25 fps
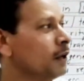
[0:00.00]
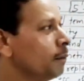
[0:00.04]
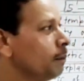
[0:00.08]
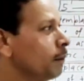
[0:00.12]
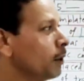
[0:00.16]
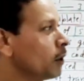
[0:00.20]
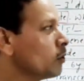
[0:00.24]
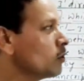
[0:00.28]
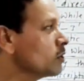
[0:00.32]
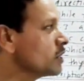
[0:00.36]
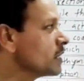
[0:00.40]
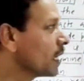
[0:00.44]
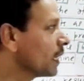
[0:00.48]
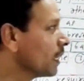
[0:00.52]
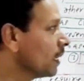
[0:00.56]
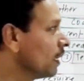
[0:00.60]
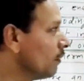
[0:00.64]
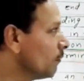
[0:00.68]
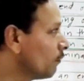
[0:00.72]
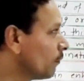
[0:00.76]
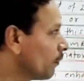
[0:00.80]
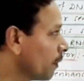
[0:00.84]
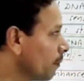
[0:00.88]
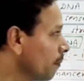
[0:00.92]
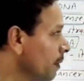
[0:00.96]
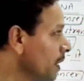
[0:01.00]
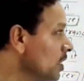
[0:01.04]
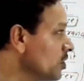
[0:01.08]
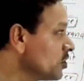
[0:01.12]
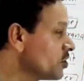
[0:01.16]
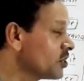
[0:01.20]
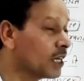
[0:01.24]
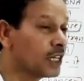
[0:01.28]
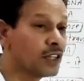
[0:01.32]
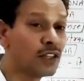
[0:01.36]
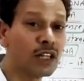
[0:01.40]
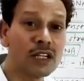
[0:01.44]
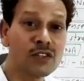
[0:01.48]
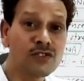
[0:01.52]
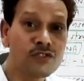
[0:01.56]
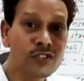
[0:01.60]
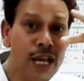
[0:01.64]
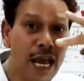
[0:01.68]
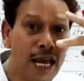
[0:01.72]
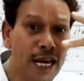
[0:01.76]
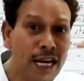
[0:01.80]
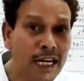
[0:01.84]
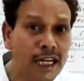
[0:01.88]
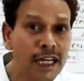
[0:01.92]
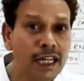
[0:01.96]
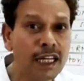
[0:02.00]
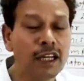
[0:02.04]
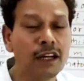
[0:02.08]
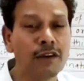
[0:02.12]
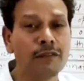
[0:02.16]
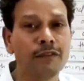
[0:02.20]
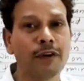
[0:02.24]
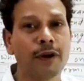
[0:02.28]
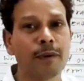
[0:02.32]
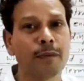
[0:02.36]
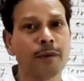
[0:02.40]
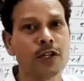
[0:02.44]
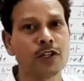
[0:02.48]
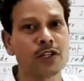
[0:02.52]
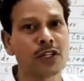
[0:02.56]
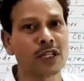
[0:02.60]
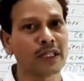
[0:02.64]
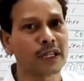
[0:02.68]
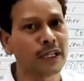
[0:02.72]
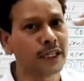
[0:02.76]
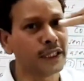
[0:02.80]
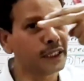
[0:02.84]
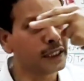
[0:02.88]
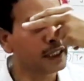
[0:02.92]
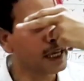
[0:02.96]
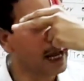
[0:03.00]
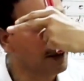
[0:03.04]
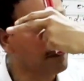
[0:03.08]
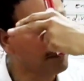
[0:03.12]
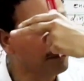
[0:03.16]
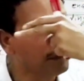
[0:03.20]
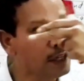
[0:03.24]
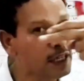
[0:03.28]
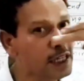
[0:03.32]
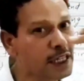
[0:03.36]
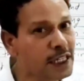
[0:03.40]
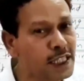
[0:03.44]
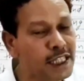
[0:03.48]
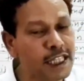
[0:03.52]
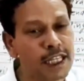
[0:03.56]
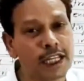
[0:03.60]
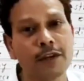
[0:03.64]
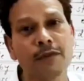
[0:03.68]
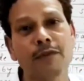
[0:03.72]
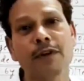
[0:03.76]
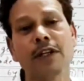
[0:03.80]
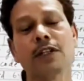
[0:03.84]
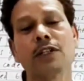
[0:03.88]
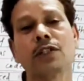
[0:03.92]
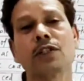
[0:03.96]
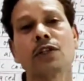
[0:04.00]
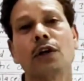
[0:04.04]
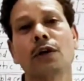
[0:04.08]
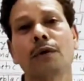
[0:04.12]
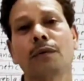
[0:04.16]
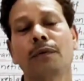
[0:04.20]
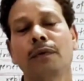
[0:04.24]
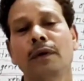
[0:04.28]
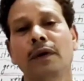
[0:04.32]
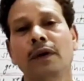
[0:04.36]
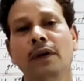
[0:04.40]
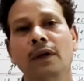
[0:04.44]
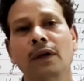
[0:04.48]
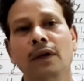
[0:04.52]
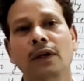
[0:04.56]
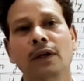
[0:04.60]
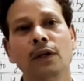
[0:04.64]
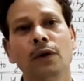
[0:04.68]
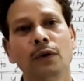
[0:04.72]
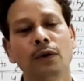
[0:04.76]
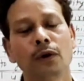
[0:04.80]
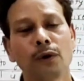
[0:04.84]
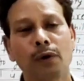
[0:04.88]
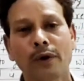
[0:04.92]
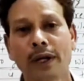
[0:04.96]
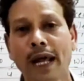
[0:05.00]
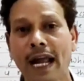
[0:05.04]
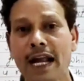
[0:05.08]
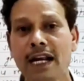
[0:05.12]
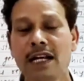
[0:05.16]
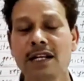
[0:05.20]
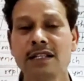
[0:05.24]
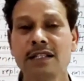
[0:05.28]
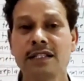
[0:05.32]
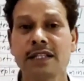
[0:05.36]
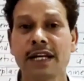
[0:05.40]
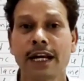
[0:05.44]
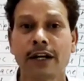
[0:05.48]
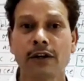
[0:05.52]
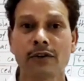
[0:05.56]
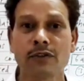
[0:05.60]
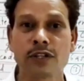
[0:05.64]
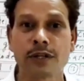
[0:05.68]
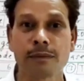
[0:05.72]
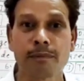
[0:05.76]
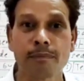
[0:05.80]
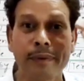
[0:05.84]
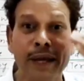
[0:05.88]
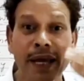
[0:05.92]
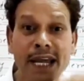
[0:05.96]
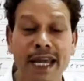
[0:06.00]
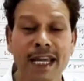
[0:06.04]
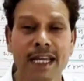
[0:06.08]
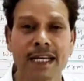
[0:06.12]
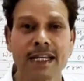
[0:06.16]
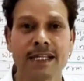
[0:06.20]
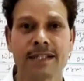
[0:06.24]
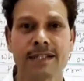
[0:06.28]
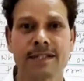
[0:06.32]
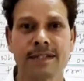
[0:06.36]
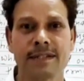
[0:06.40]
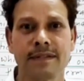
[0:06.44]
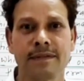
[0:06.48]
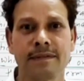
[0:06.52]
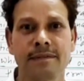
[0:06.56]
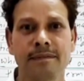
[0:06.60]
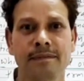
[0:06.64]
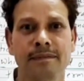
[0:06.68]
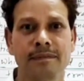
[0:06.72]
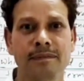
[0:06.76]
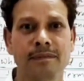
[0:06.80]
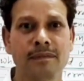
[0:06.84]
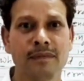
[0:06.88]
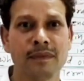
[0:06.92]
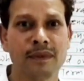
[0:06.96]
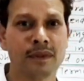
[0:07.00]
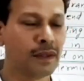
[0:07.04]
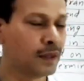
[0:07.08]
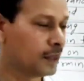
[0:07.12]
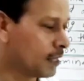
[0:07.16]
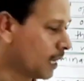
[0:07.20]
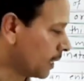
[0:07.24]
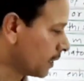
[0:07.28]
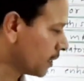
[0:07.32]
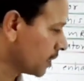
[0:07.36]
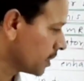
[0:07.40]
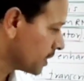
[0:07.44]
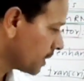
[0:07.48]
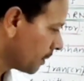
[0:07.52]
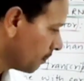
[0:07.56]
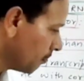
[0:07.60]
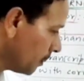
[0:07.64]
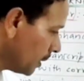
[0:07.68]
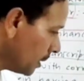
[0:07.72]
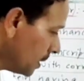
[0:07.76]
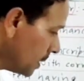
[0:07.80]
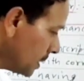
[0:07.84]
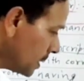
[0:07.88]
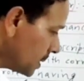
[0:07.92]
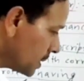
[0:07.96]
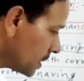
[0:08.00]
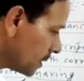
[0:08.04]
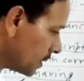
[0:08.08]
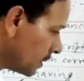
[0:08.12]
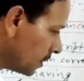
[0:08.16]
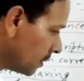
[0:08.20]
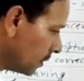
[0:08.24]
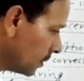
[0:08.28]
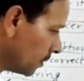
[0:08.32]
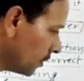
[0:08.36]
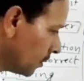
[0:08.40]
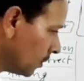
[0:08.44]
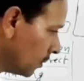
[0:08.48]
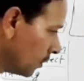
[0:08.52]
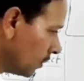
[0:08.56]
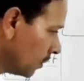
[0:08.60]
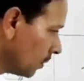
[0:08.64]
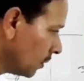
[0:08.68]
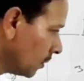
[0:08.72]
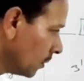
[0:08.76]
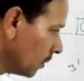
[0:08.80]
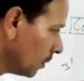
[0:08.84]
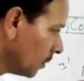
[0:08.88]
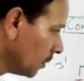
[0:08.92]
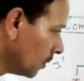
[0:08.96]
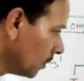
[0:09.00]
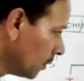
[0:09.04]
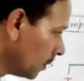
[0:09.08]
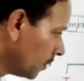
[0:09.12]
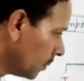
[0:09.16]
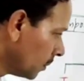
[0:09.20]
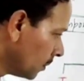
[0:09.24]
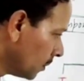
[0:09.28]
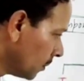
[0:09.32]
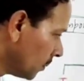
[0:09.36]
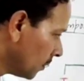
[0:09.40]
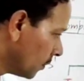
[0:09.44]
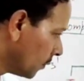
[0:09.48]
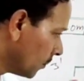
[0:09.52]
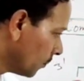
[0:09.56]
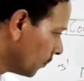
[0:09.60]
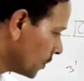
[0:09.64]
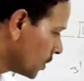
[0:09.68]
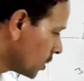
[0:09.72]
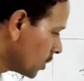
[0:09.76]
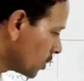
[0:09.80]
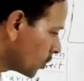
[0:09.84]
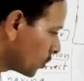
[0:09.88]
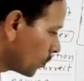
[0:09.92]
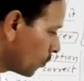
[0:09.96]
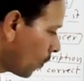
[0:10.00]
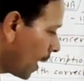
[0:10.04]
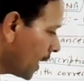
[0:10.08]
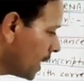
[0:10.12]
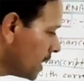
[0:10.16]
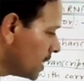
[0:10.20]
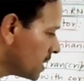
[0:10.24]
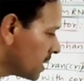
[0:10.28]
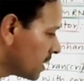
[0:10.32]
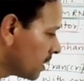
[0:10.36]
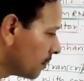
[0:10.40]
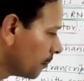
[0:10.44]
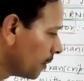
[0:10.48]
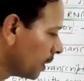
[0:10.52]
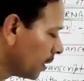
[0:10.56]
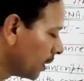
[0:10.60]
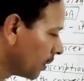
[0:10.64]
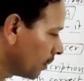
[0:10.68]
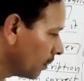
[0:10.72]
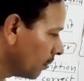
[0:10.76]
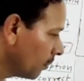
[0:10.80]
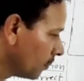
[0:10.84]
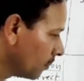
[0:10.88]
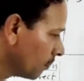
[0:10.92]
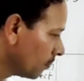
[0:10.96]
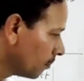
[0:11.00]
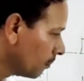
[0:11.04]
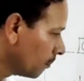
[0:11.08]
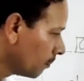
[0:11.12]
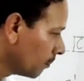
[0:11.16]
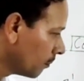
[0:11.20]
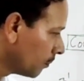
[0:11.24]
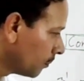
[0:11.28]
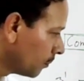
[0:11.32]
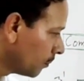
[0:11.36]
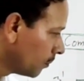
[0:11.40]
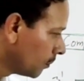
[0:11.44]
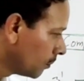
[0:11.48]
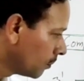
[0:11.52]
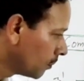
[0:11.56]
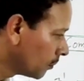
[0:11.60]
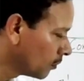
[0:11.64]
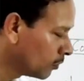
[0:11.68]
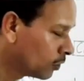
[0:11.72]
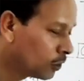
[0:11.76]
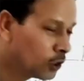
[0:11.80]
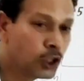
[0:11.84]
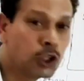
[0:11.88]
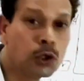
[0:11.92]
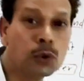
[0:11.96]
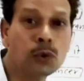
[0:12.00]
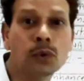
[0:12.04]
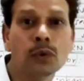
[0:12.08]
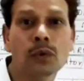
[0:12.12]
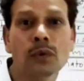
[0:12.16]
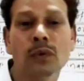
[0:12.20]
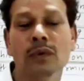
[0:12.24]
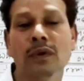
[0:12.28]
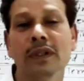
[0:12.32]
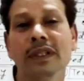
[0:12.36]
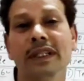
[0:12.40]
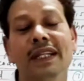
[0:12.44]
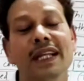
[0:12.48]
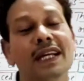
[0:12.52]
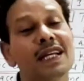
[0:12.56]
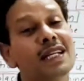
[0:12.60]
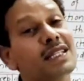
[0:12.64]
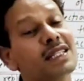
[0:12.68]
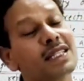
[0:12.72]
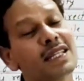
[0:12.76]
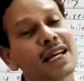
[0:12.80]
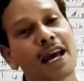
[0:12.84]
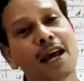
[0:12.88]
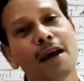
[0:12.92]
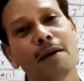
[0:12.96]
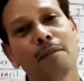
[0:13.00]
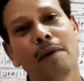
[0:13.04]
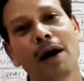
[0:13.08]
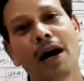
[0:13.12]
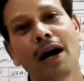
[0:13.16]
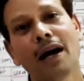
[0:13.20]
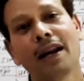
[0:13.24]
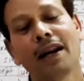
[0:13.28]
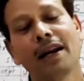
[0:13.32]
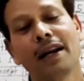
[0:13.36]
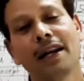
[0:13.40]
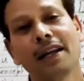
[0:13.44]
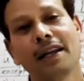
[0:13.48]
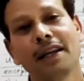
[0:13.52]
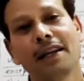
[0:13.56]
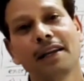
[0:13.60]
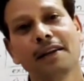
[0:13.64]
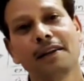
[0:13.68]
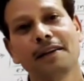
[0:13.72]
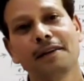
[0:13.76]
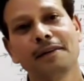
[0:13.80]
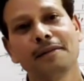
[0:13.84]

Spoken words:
Because the information, the genetic information, the definite sequence of nucleotides, nitrogen base that resembles, which is quite similar to this mRNA.